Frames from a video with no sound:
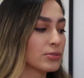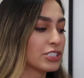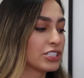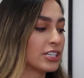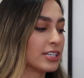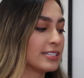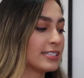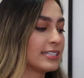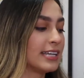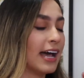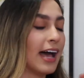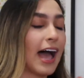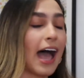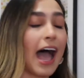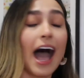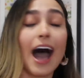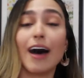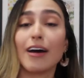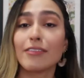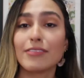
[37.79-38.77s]
was just
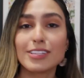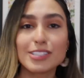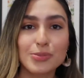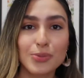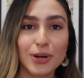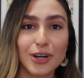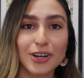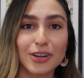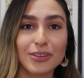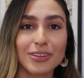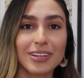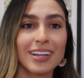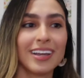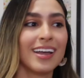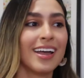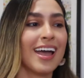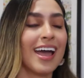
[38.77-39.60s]
out of this world,